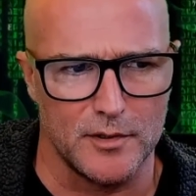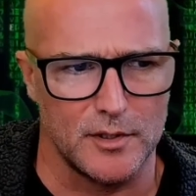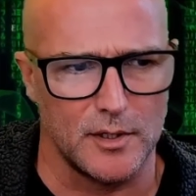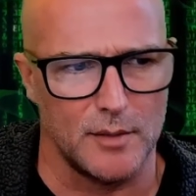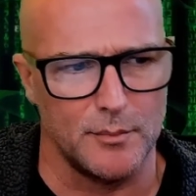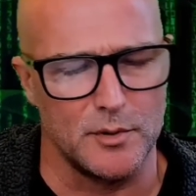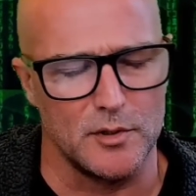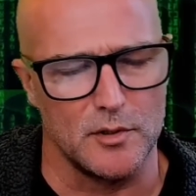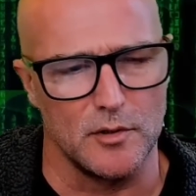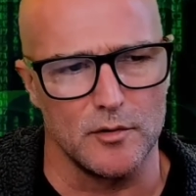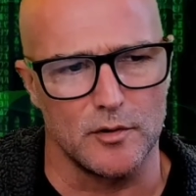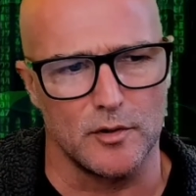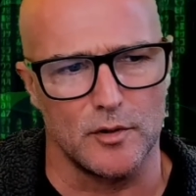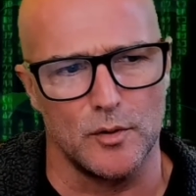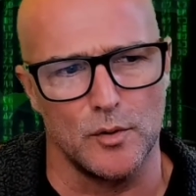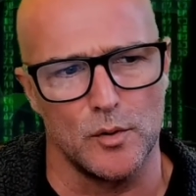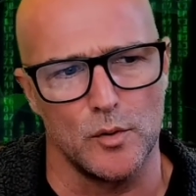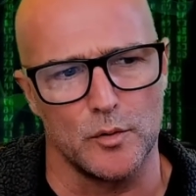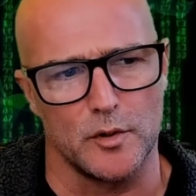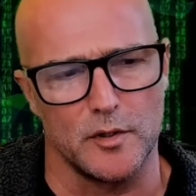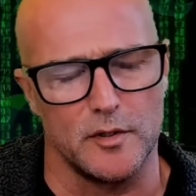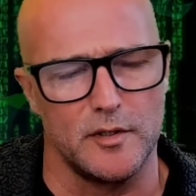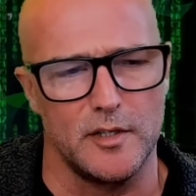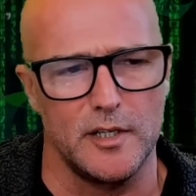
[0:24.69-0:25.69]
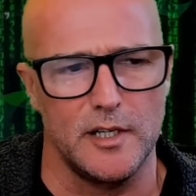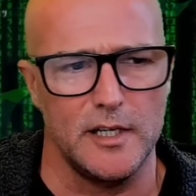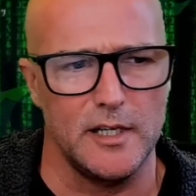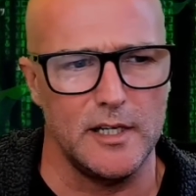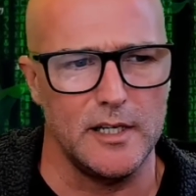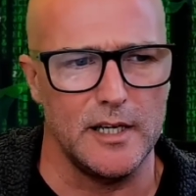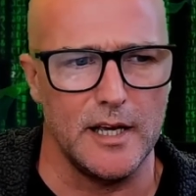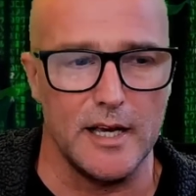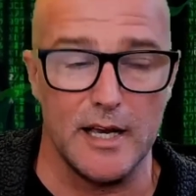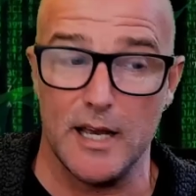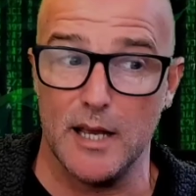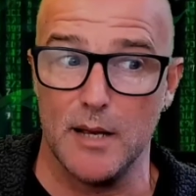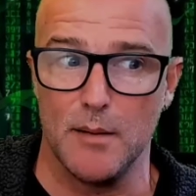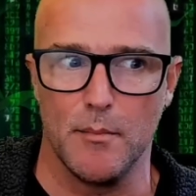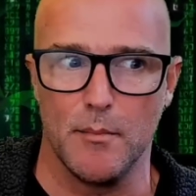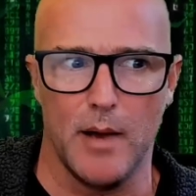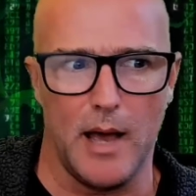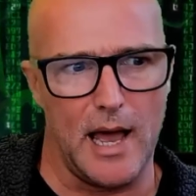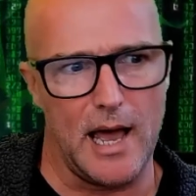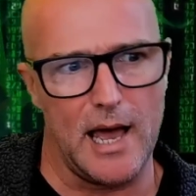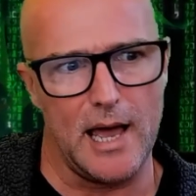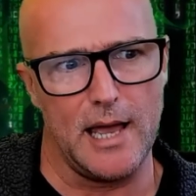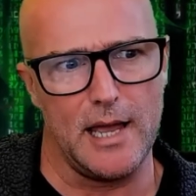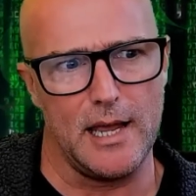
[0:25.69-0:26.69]
substance called
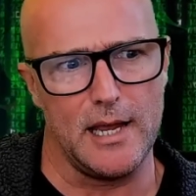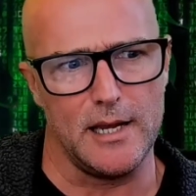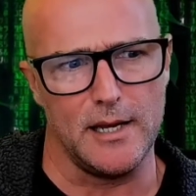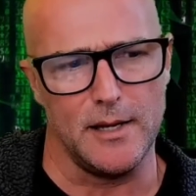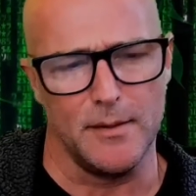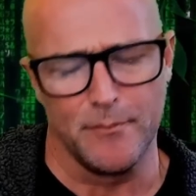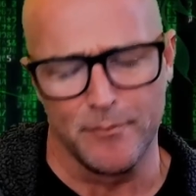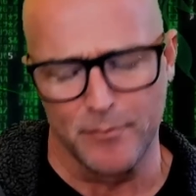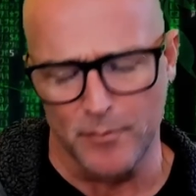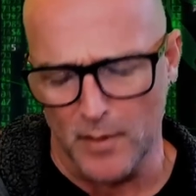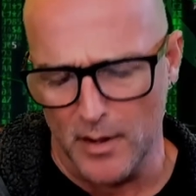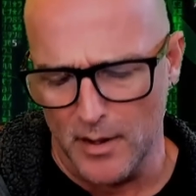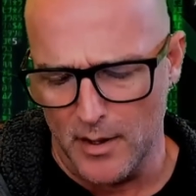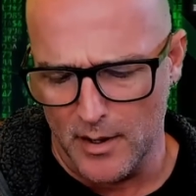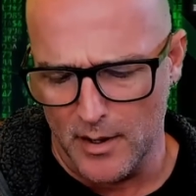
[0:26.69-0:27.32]
TMA.